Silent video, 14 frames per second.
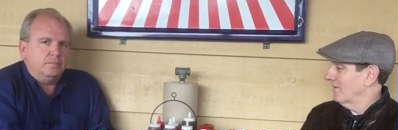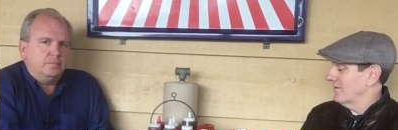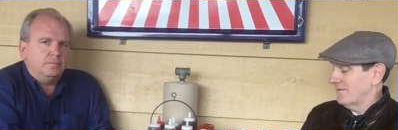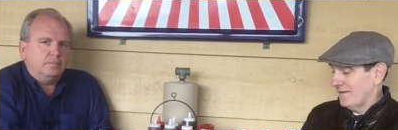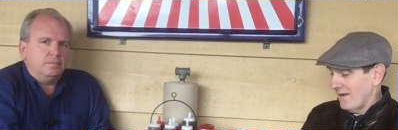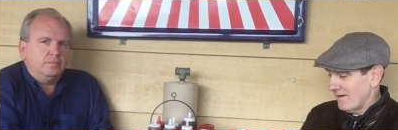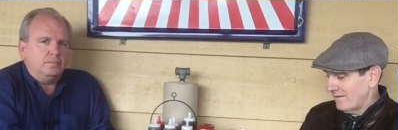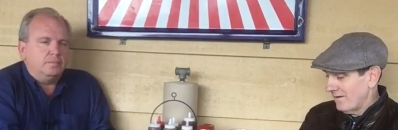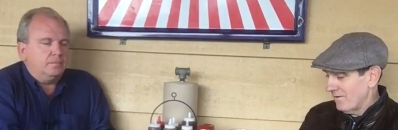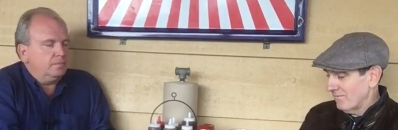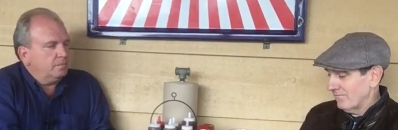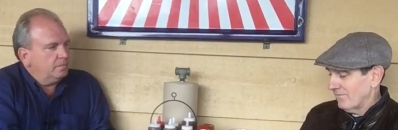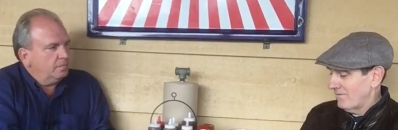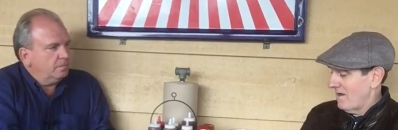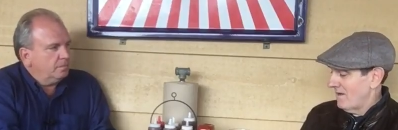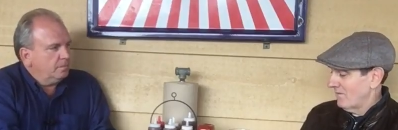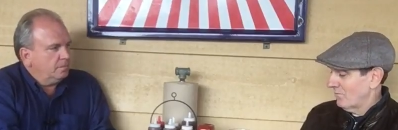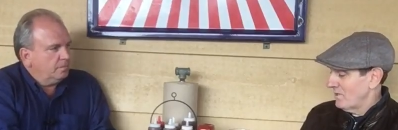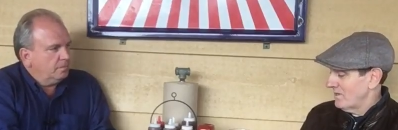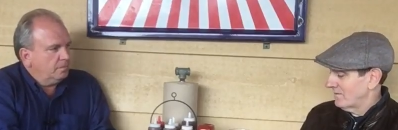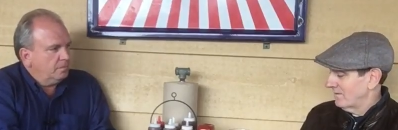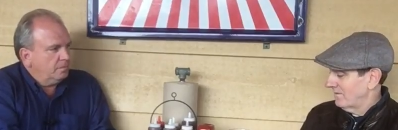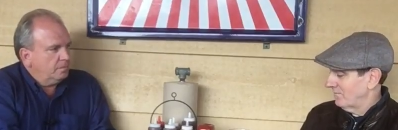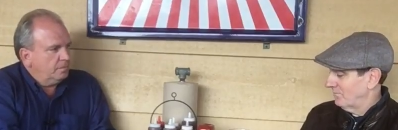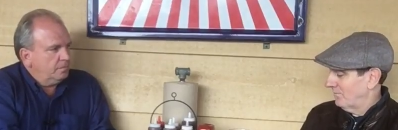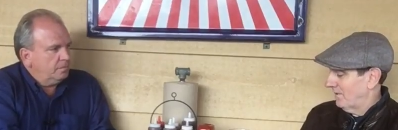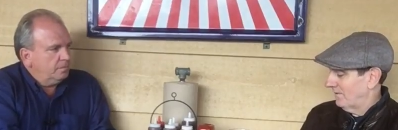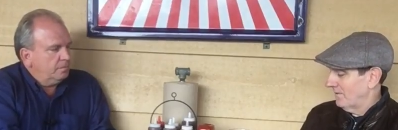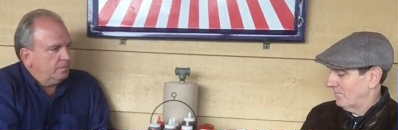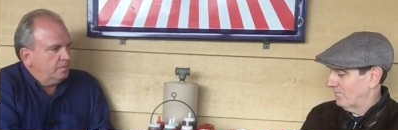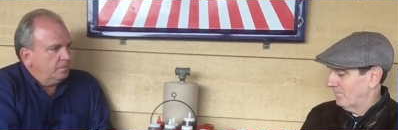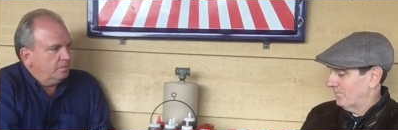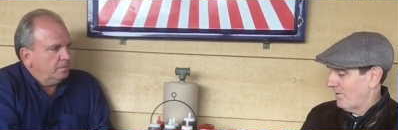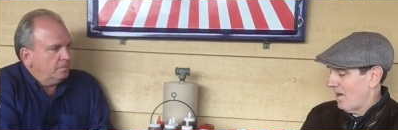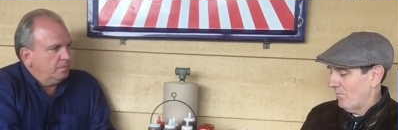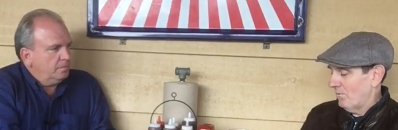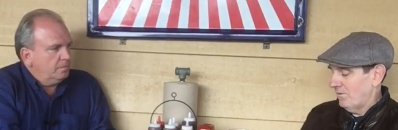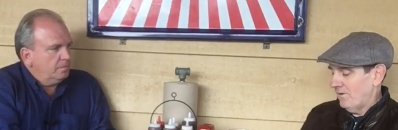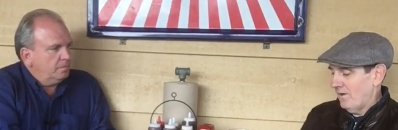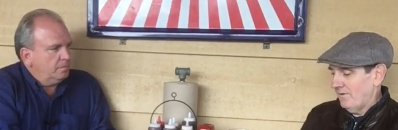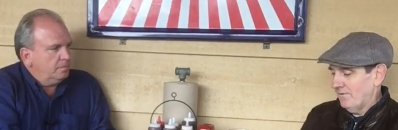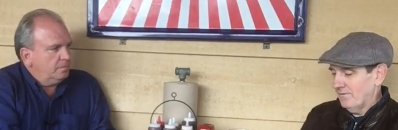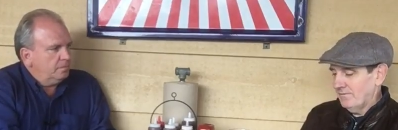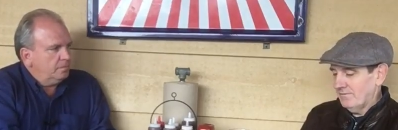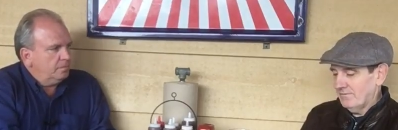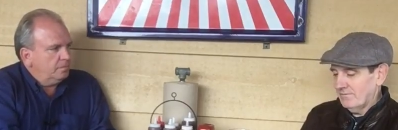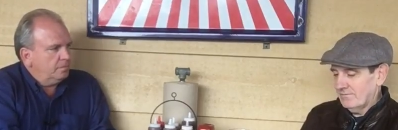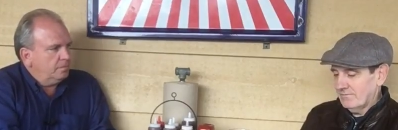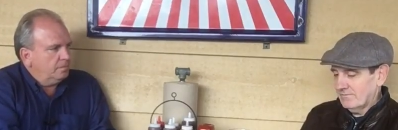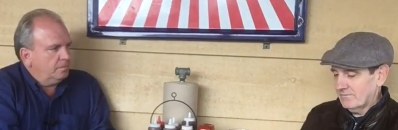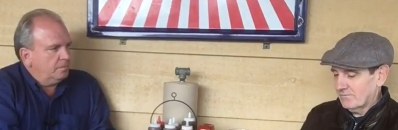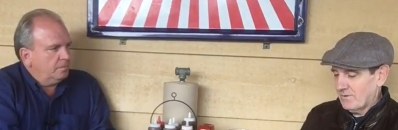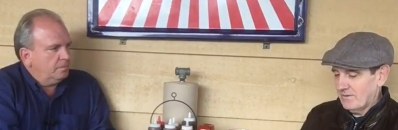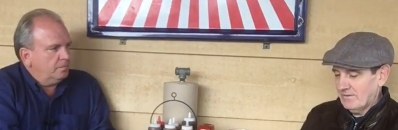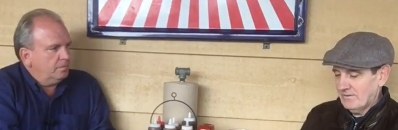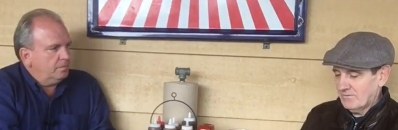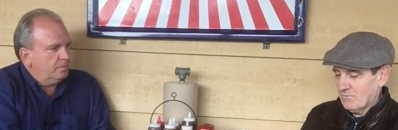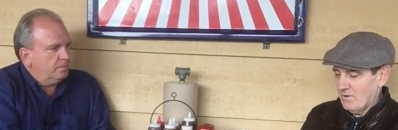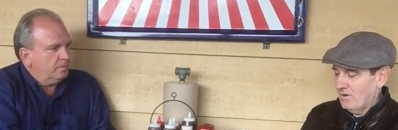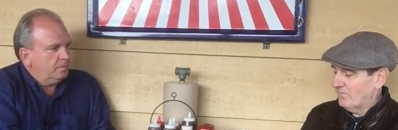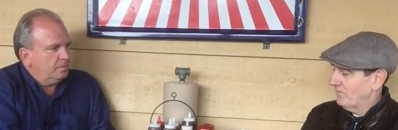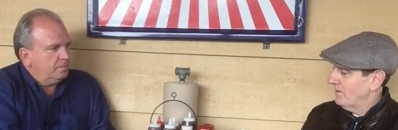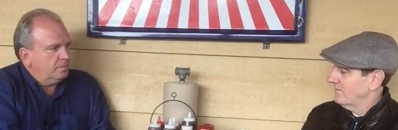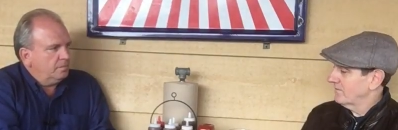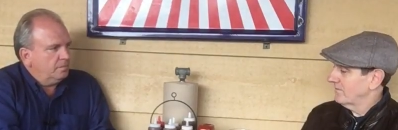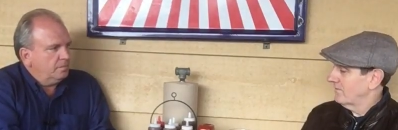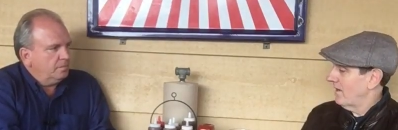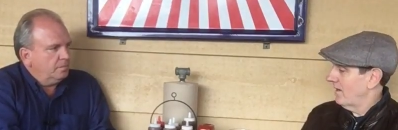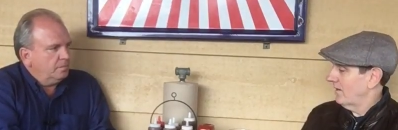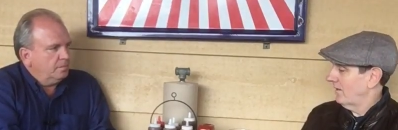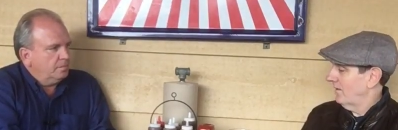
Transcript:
Speaker 1: it stayed there for nine weeks on the on the Hot 100, and I 12 weeks, 9,